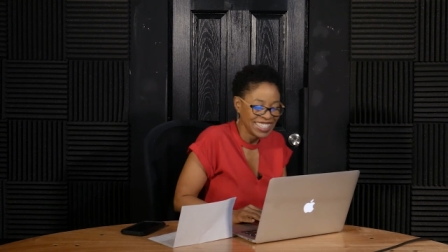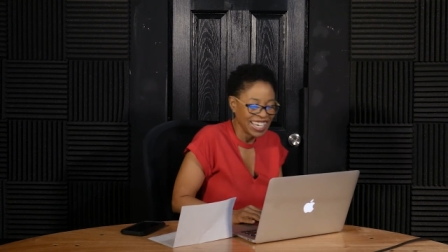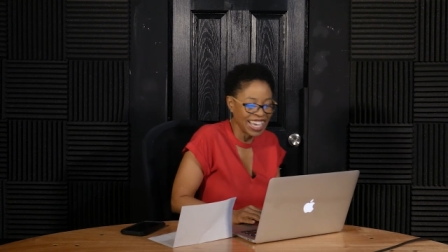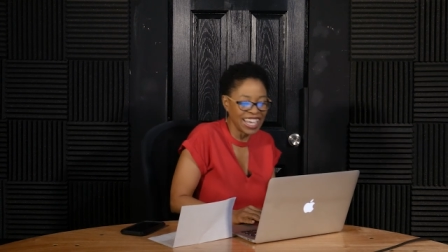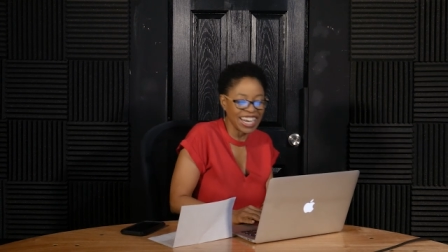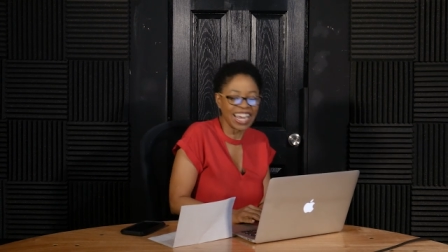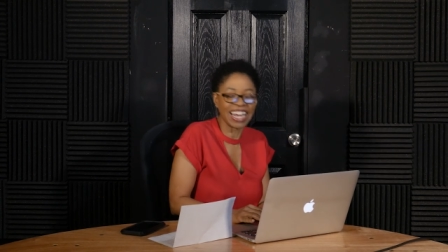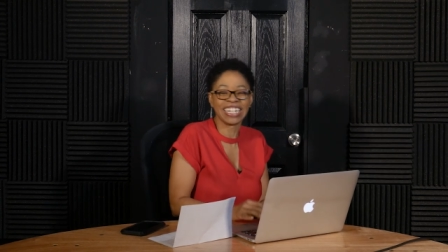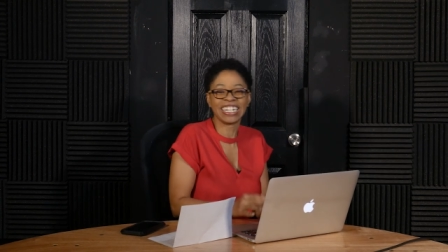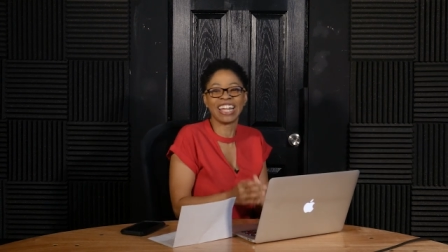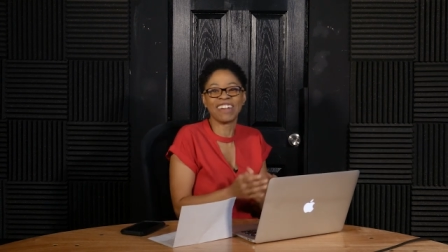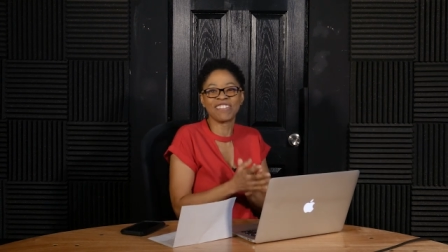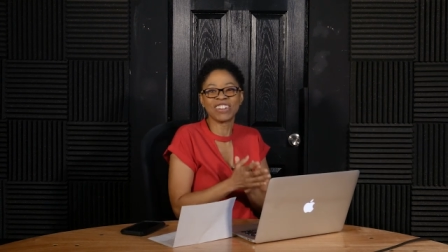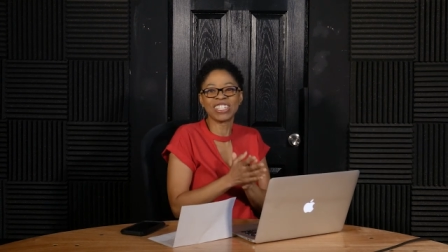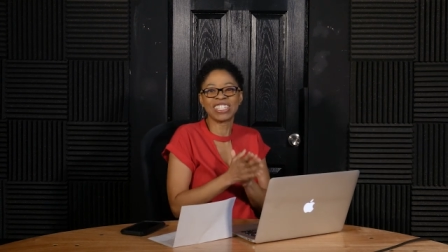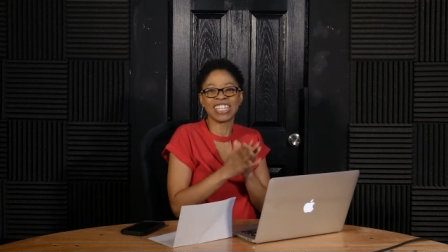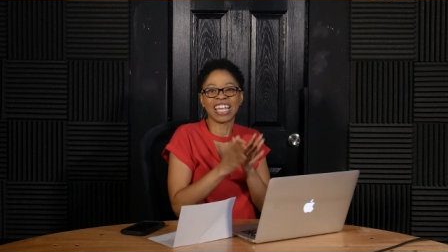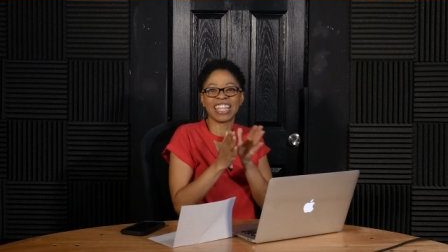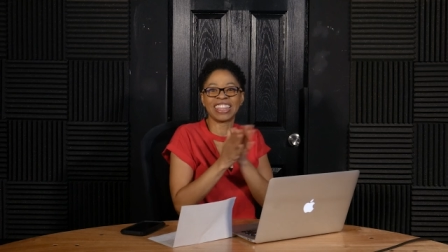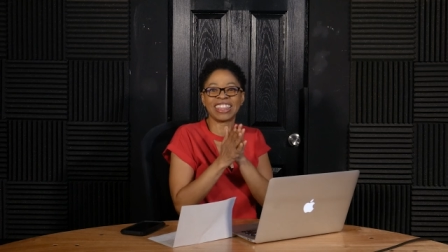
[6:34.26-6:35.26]
And I never
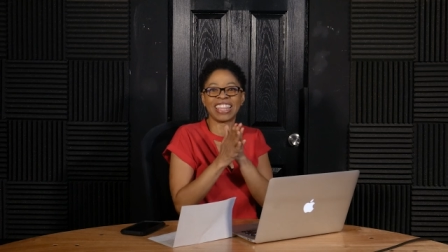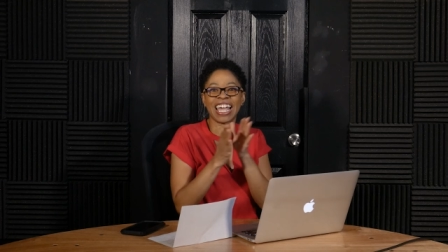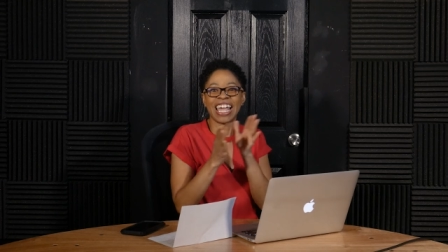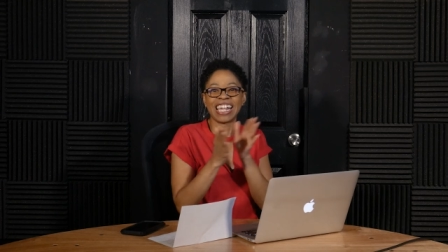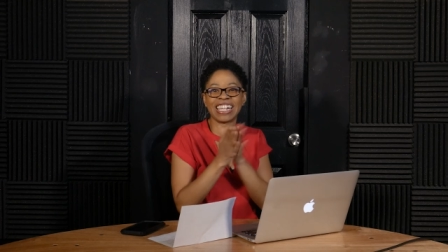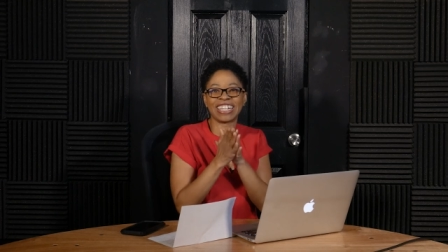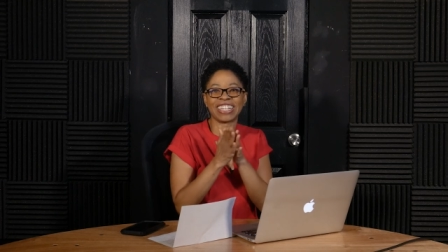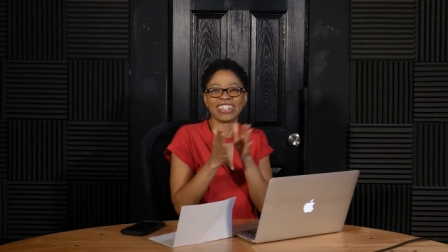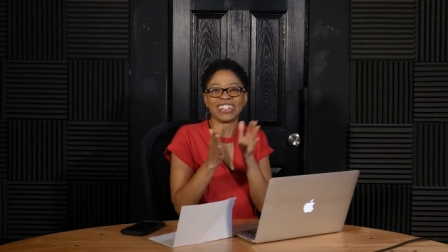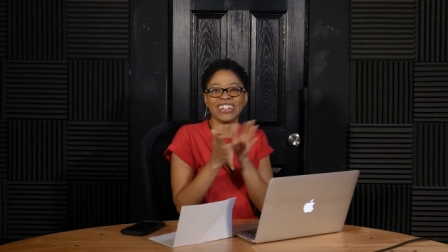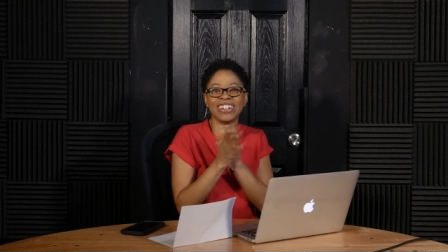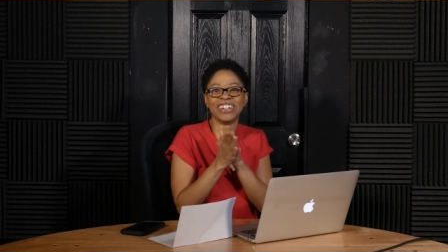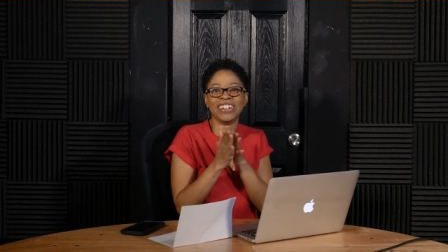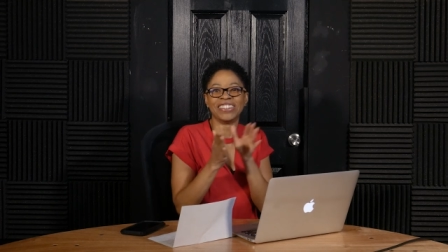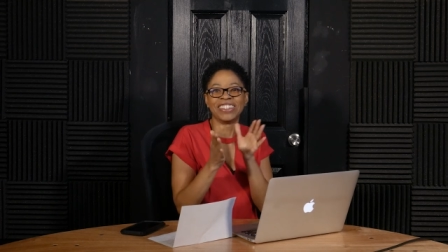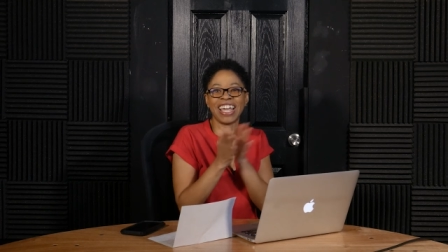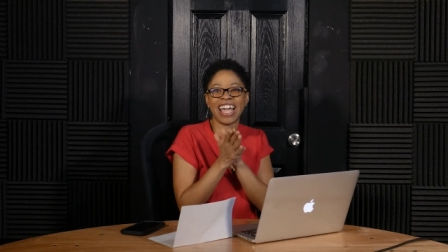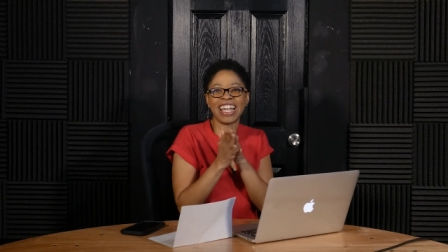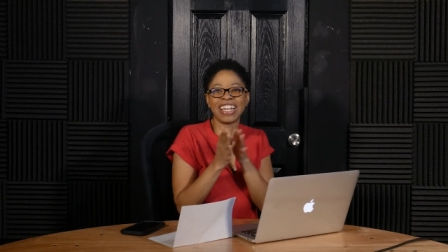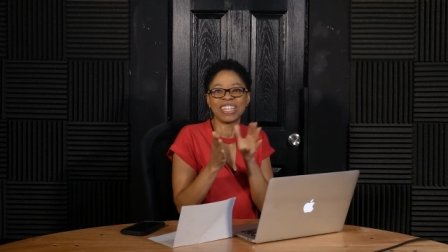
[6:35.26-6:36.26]
said thank you.
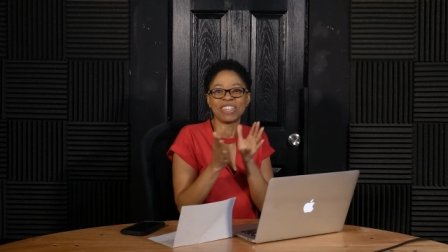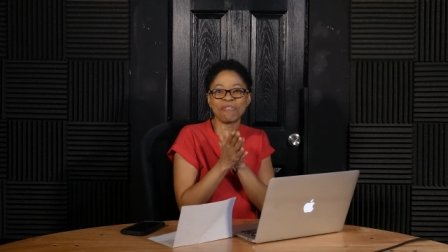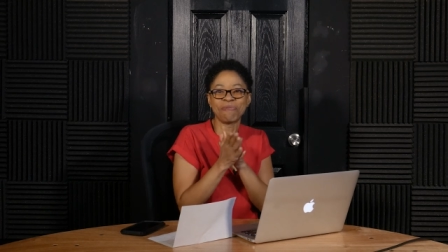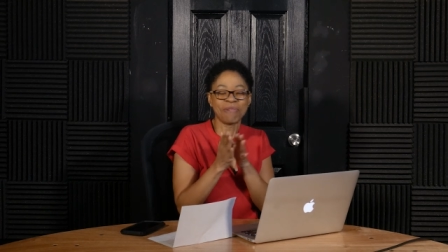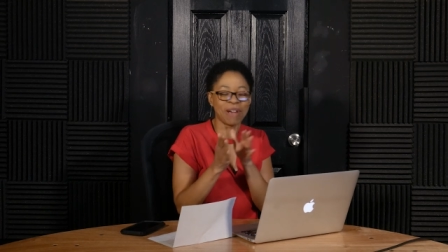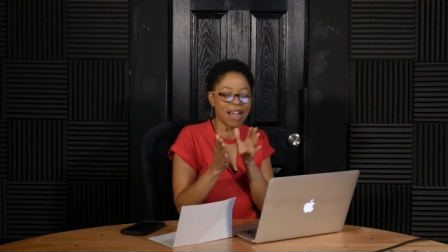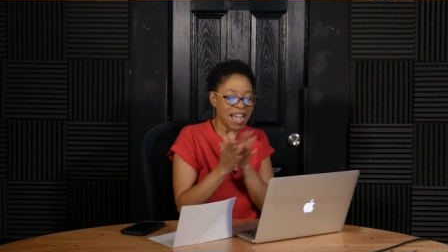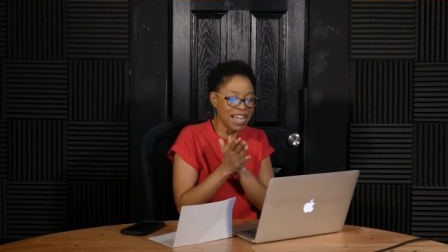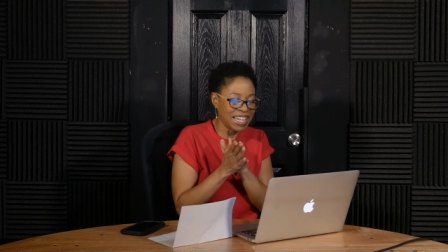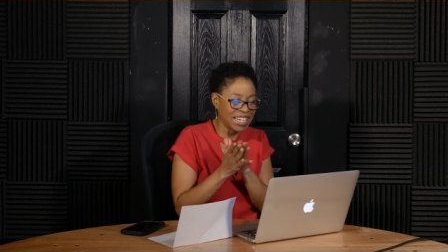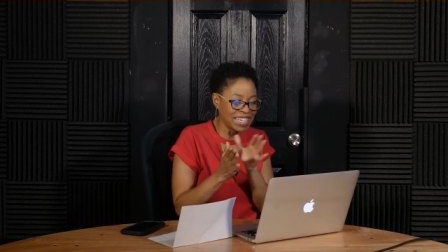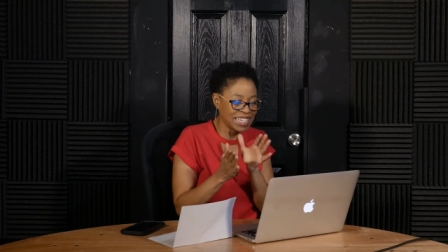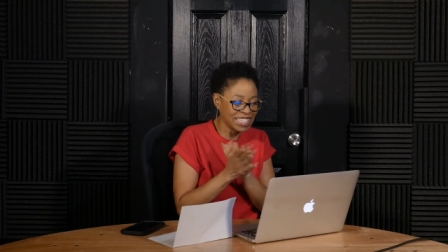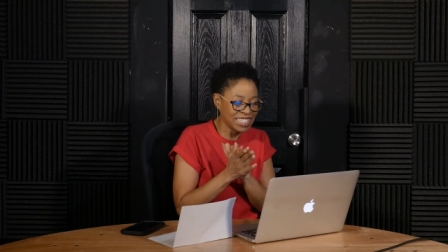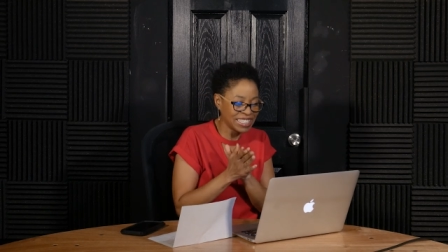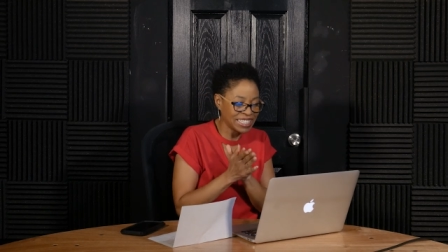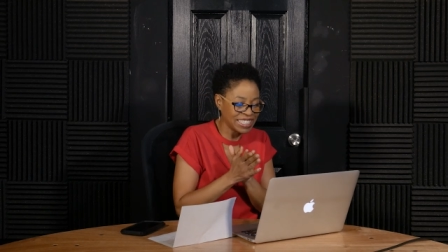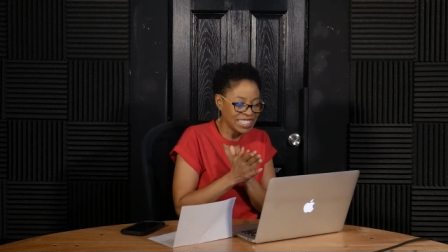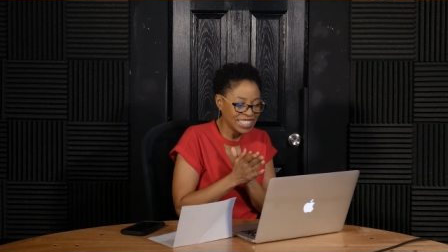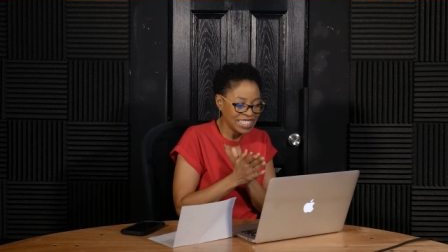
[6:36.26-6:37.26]
Thank you, Brian
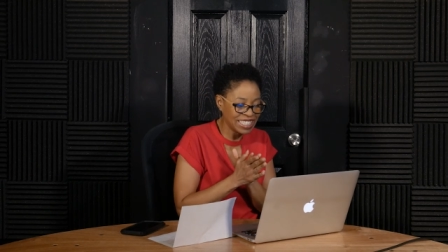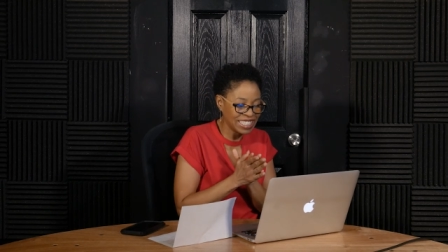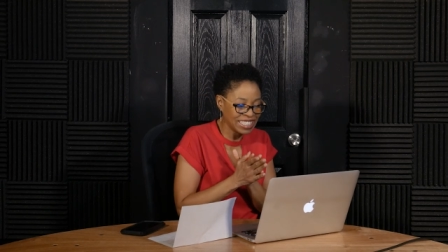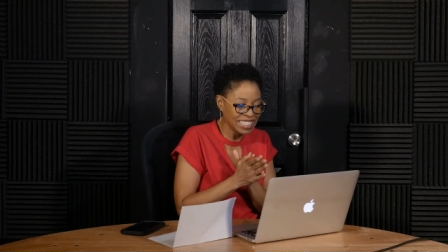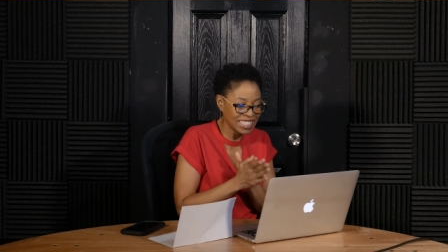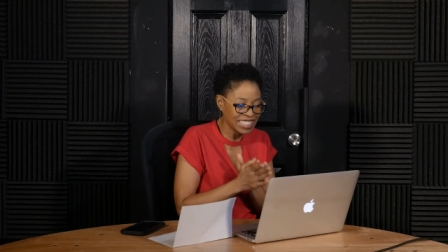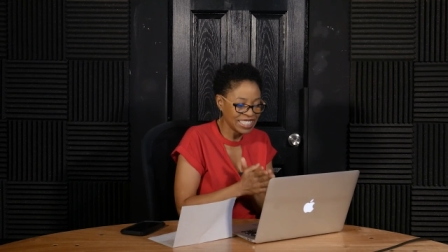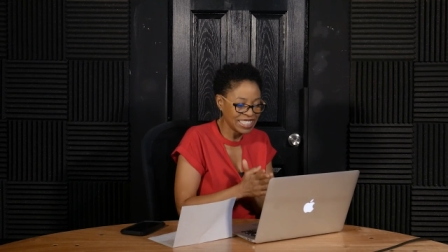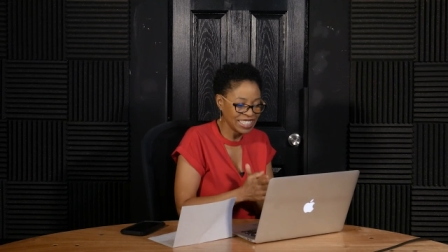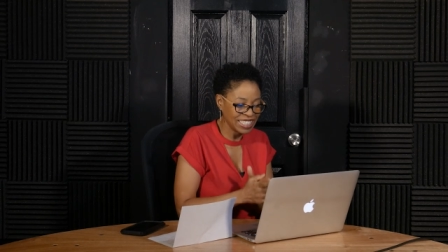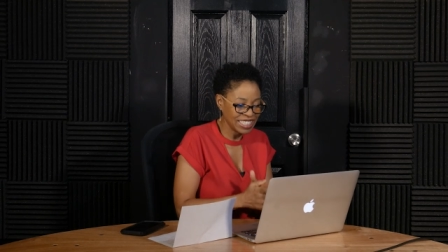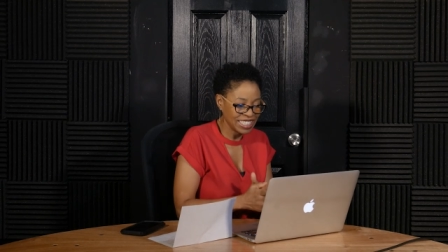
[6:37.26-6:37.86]
Cook.